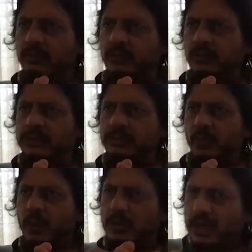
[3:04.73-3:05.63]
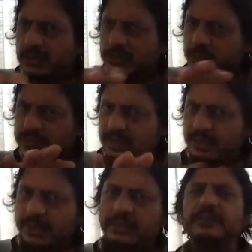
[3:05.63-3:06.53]
I was more an associate
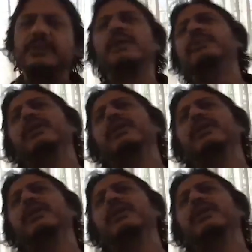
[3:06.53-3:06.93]
director with them than a,